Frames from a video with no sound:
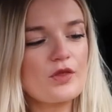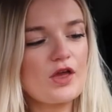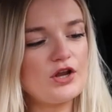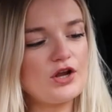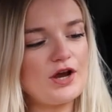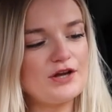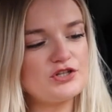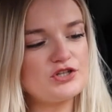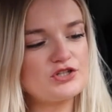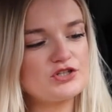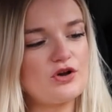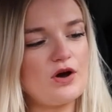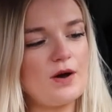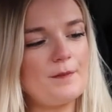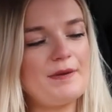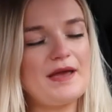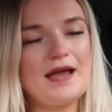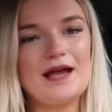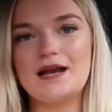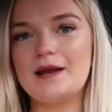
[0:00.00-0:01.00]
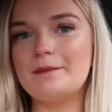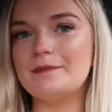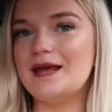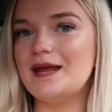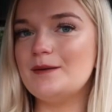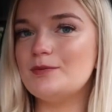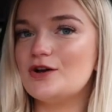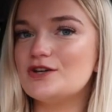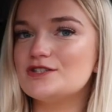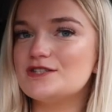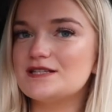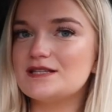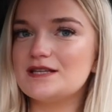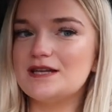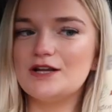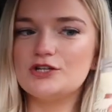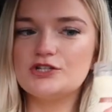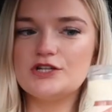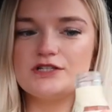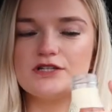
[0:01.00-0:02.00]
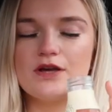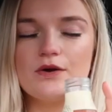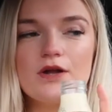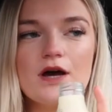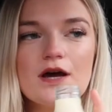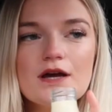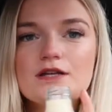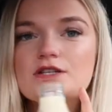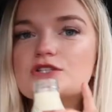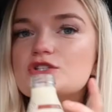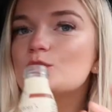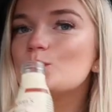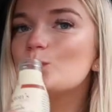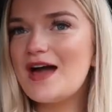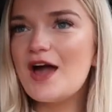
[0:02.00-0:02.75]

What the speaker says: and I just got pink lemonade because it's literally so nice.